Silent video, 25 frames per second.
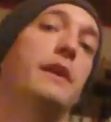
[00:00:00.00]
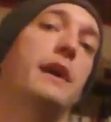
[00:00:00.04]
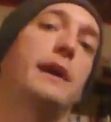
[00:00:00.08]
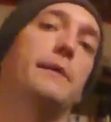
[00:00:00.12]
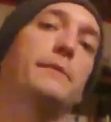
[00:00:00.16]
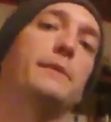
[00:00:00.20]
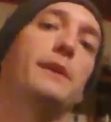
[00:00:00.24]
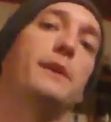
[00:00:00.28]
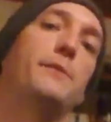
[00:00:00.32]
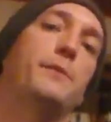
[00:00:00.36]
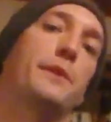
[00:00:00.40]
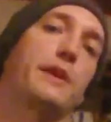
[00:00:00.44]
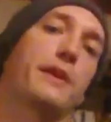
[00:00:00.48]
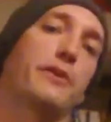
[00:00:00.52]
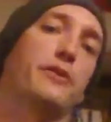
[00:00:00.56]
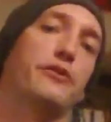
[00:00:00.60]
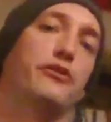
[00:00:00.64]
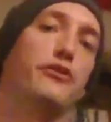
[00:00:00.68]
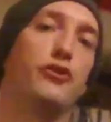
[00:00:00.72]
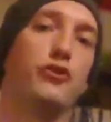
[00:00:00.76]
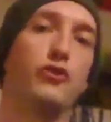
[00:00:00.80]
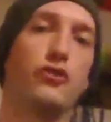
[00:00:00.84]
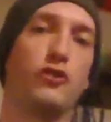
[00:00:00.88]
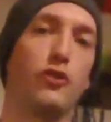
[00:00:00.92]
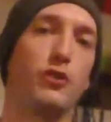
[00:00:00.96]
I'm not one of
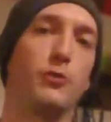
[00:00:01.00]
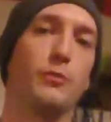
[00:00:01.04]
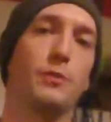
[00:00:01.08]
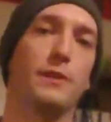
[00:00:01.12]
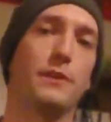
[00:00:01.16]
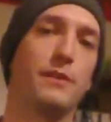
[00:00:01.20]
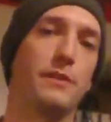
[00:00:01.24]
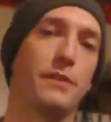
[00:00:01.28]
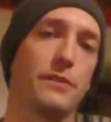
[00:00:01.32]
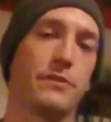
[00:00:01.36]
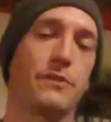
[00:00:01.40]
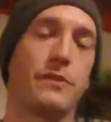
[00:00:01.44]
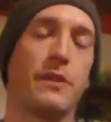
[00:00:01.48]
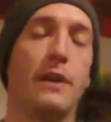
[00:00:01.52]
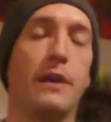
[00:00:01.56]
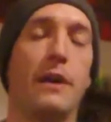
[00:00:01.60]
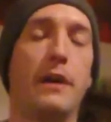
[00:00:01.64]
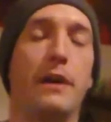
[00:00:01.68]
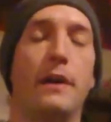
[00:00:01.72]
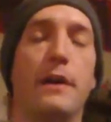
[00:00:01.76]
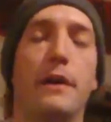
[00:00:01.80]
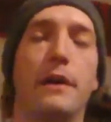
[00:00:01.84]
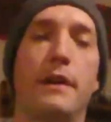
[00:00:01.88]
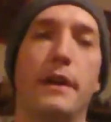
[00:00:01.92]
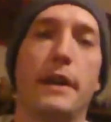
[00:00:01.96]
those YouTubers,
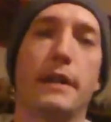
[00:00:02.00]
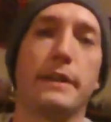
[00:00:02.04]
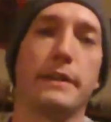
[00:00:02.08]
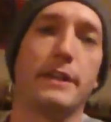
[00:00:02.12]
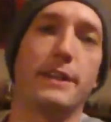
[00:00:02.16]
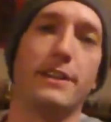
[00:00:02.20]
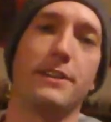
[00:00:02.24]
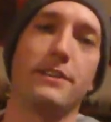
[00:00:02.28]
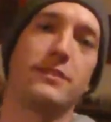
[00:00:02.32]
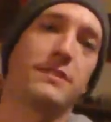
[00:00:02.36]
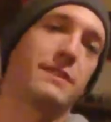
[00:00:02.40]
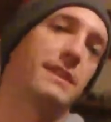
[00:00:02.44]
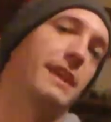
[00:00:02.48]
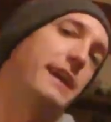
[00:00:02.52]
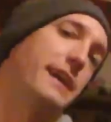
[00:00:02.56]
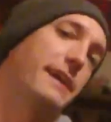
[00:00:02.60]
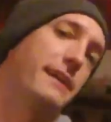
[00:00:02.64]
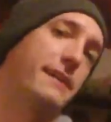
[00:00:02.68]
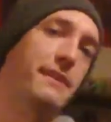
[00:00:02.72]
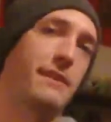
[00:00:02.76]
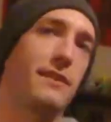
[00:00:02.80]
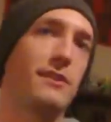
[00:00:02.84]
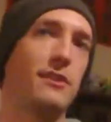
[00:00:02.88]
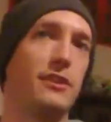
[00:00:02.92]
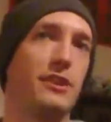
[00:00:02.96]
at least, that,